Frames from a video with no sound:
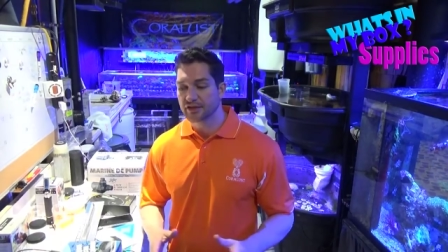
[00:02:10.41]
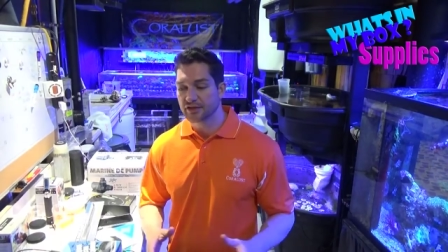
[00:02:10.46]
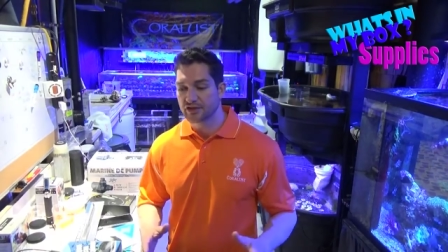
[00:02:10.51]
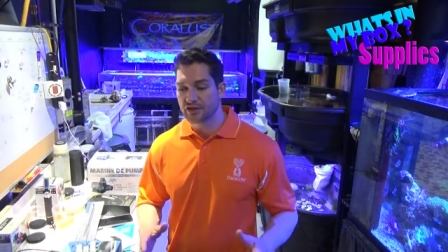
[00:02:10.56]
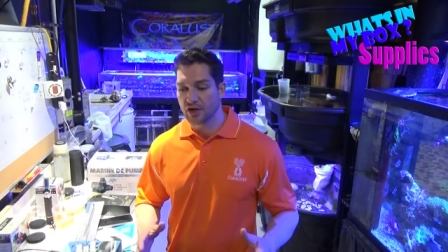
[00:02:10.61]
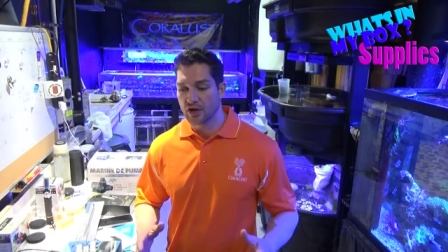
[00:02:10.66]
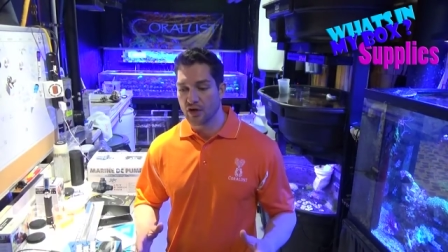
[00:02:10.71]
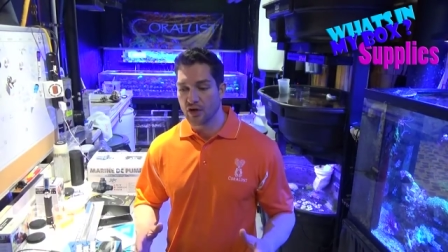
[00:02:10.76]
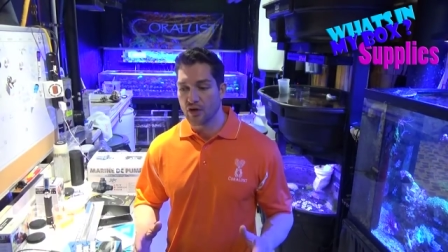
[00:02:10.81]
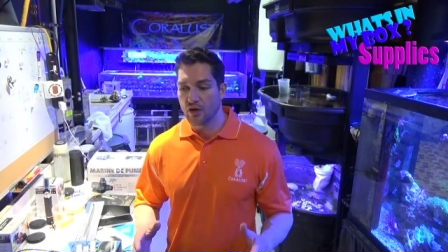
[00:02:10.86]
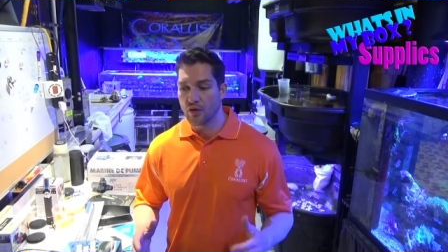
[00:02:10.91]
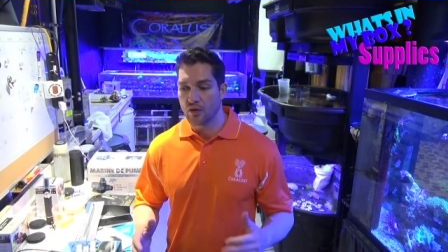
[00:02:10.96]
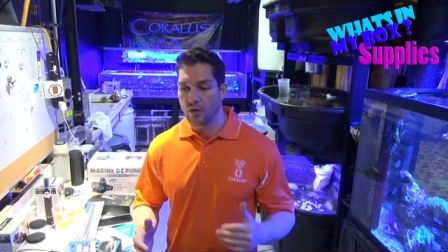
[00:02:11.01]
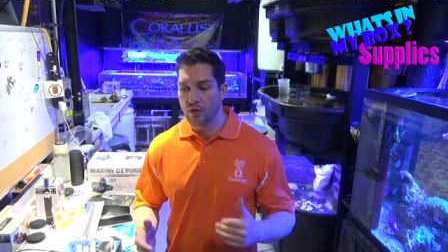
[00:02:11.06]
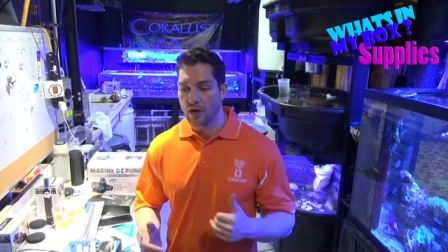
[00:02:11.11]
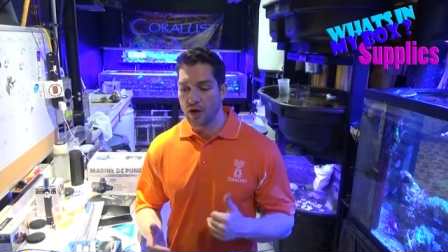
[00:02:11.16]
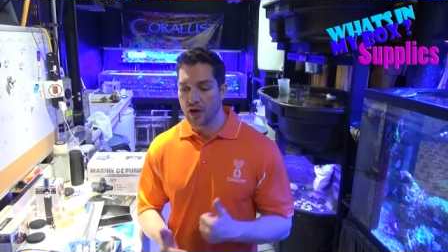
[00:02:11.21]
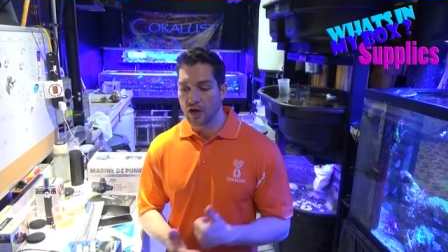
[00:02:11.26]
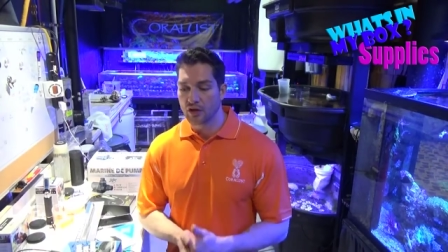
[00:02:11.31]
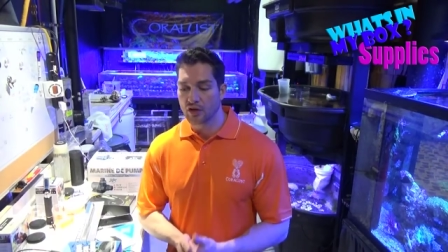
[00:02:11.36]
So
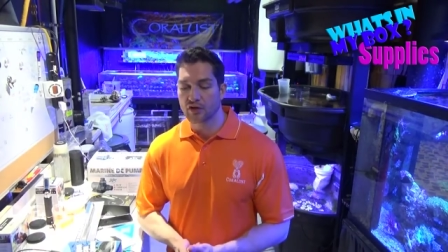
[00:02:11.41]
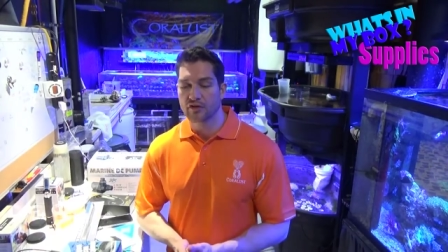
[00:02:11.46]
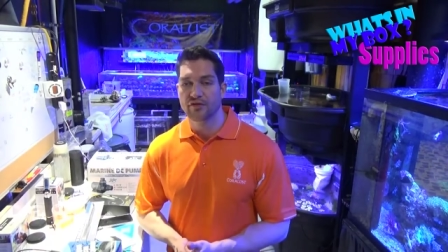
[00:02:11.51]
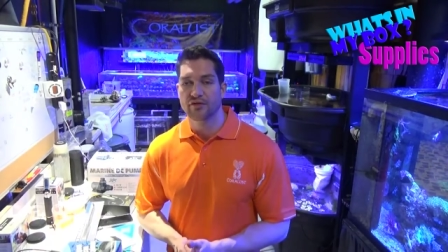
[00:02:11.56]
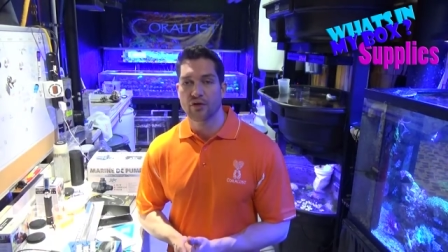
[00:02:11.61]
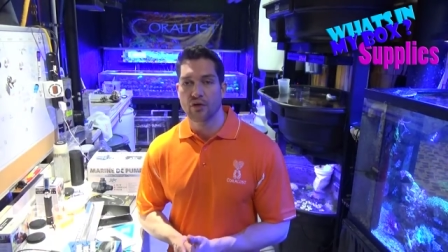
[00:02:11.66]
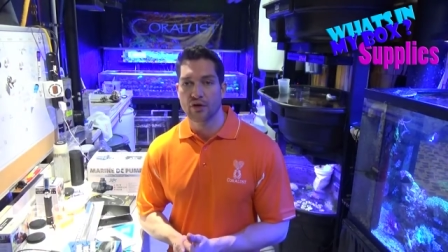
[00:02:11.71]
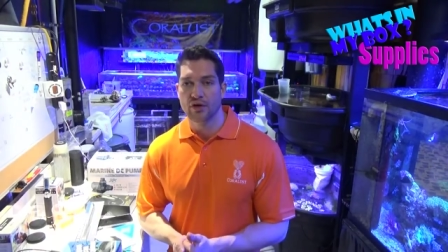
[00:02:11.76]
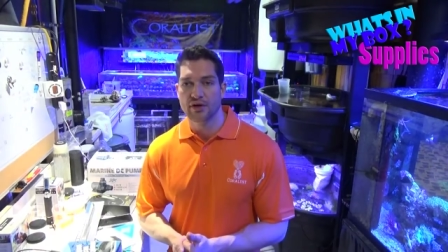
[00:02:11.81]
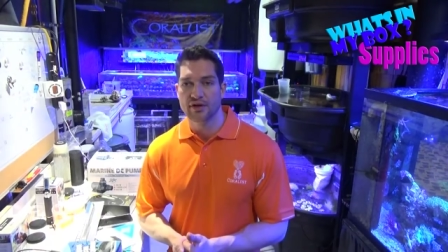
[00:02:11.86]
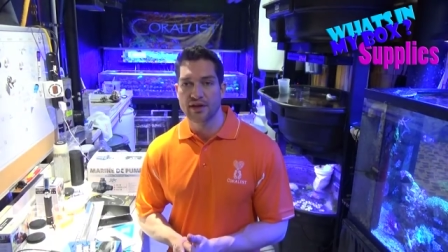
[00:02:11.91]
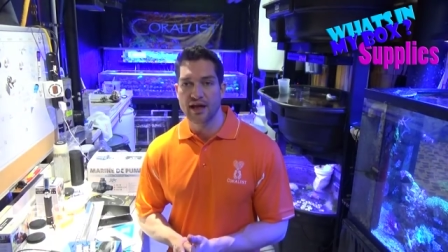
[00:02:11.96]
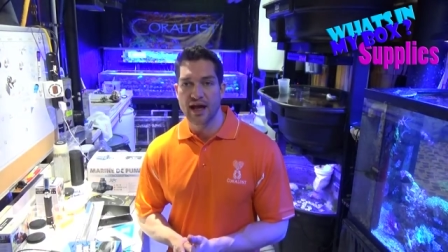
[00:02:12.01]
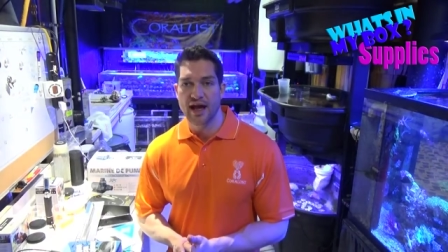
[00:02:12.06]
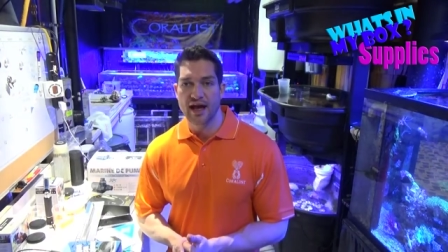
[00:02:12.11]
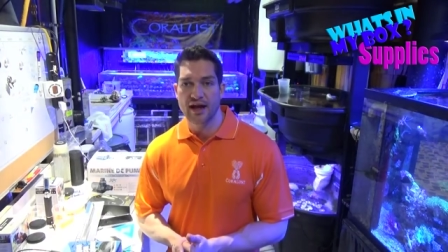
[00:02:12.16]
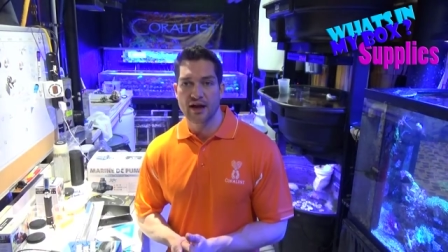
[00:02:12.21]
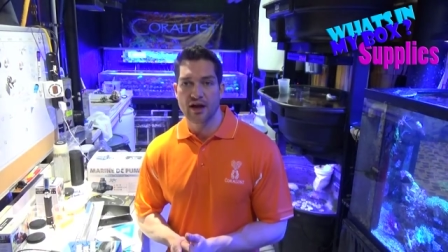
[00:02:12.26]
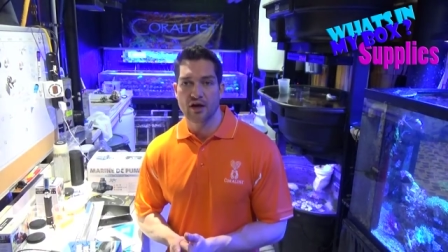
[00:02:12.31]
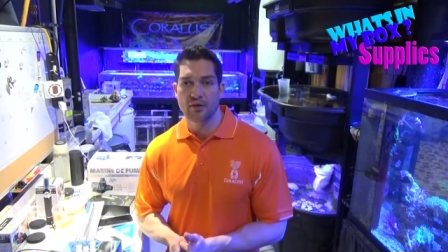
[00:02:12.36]
look forward to
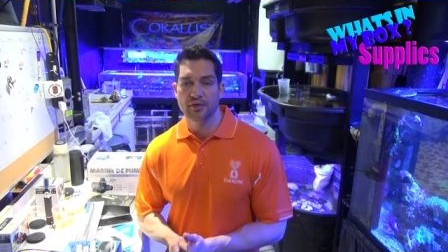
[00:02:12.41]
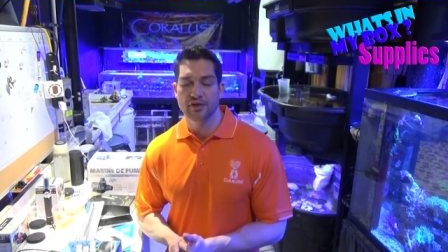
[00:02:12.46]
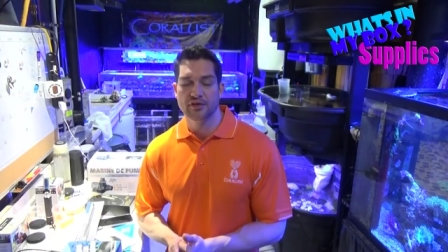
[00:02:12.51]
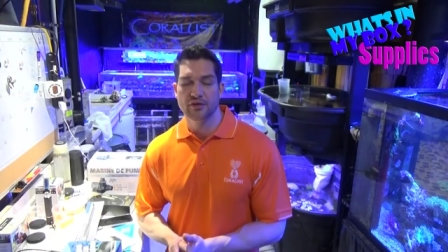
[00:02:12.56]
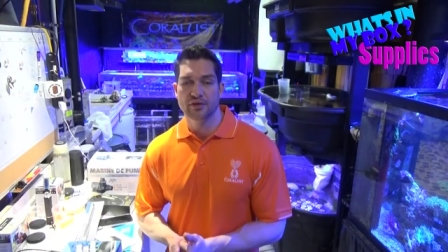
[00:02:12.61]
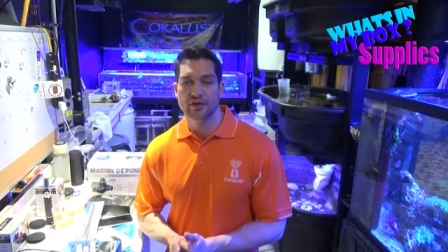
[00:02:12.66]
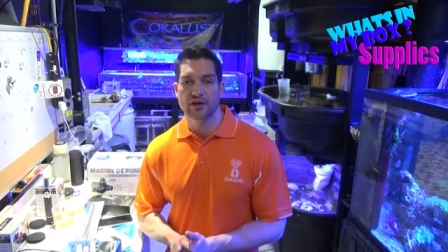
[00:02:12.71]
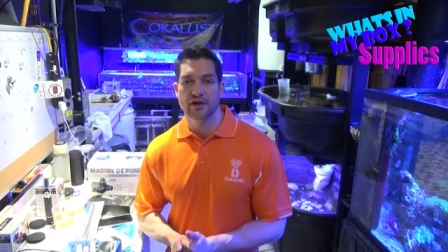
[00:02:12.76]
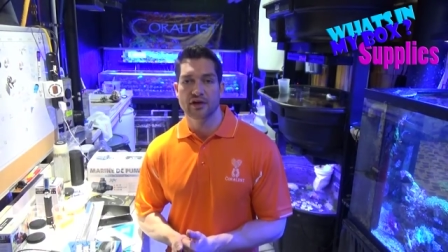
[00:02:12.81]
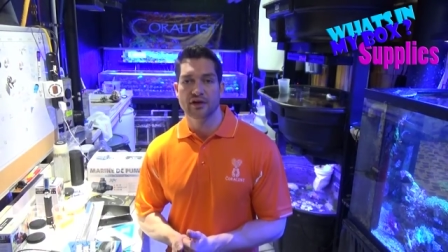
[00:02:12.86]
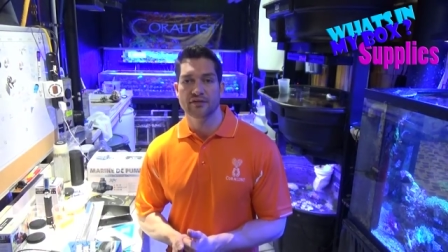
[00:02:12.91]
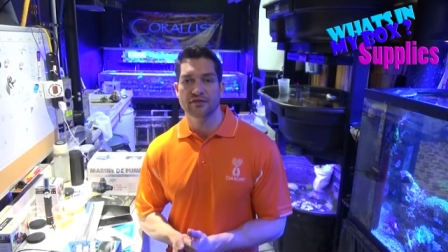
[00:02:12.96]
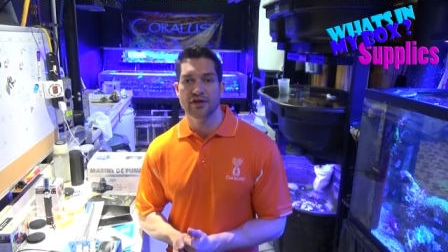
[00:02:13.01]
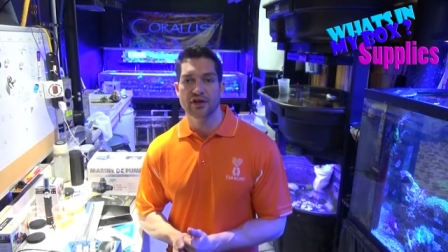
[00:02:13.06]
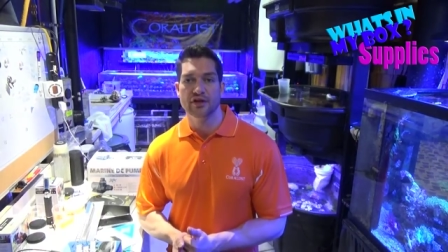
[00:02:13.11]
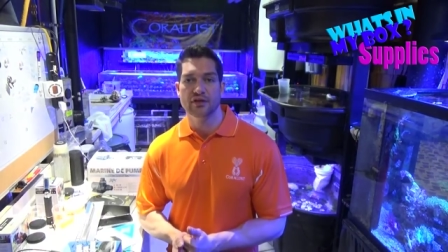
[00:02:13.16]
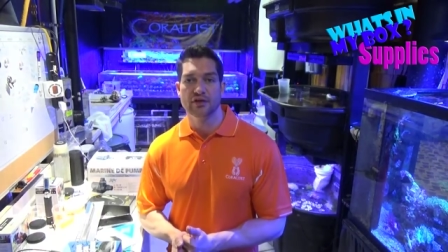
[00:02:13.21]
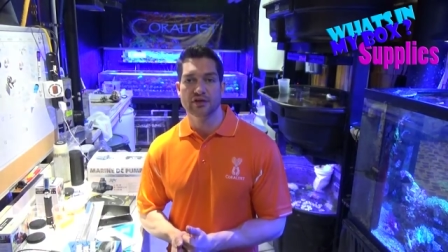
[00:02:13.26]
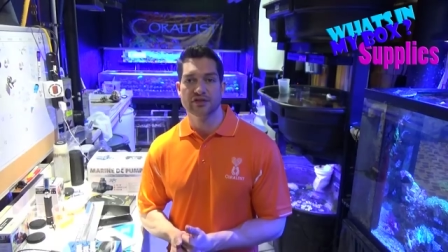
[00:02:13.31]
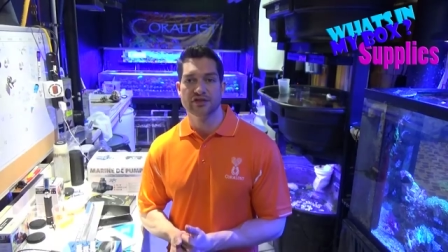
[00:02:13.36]
that. I'll be doing a
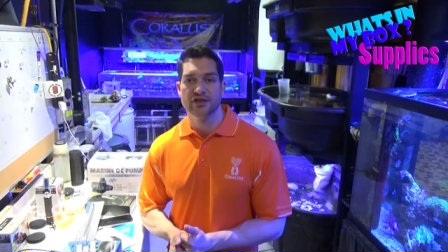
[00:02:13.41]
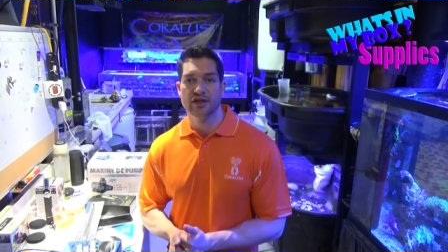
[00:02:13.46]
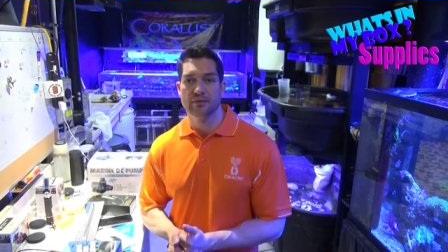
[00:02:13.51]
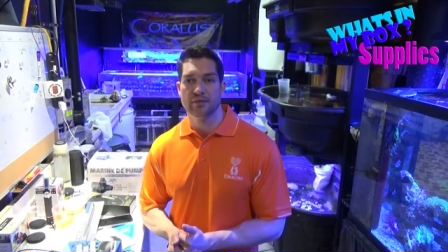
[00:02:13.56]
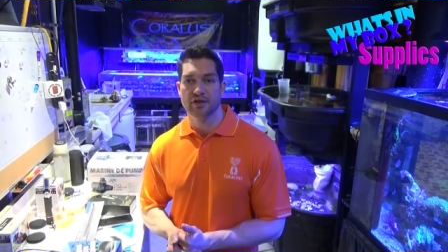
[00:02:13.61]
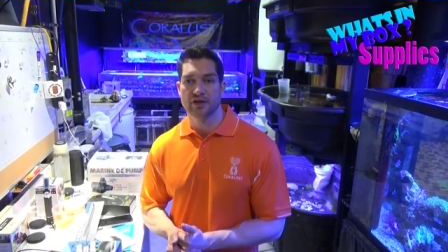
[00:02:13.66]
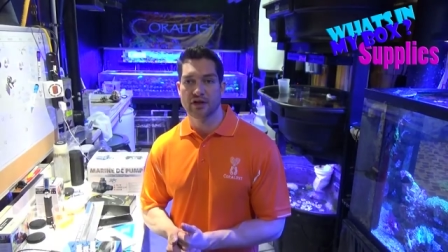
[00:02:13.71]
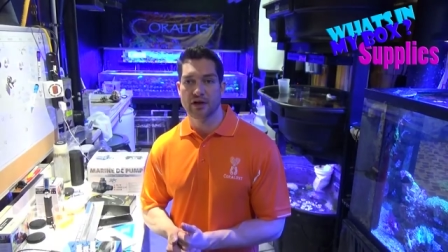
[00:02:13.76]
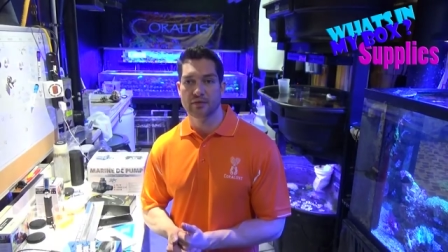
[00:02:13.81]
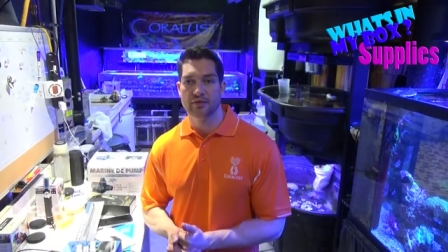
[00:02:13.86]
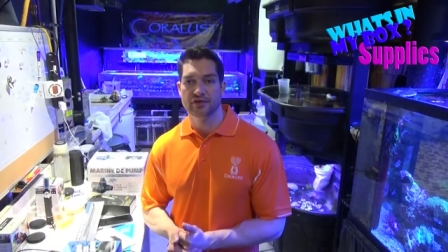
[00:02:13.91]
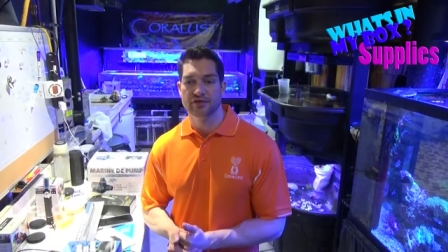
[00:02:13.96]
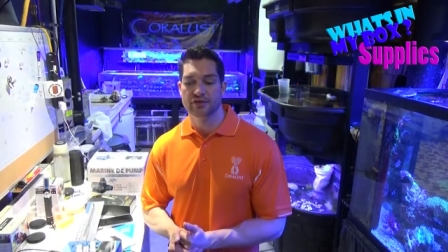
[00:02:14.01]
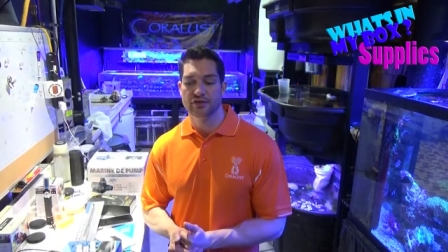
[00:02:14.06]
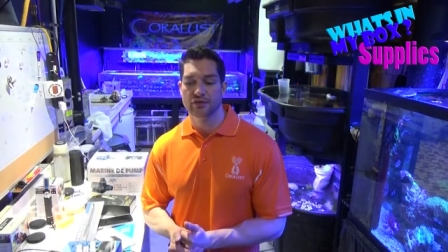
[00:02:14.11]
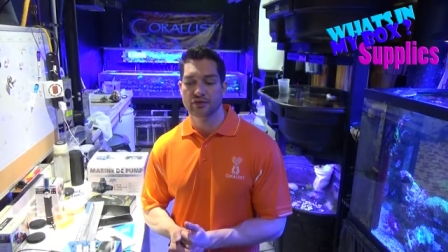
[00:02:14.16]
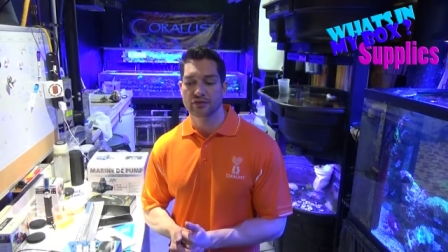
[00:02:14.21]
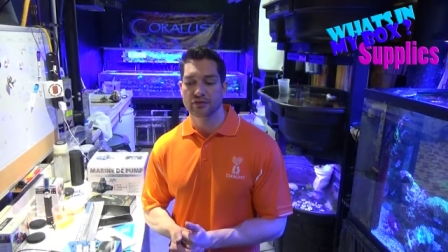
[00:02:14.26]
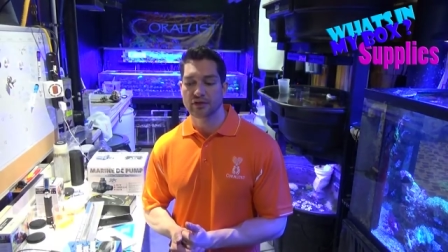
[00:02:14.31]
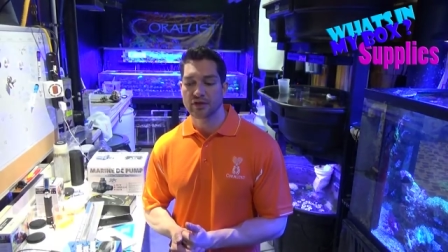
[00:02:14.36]
video on the skimmer coming
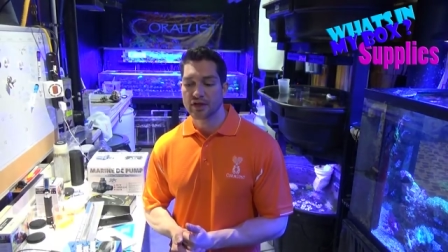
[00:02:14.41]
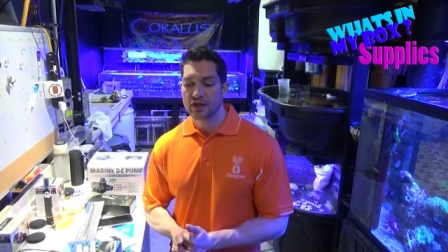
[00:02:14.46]
soon.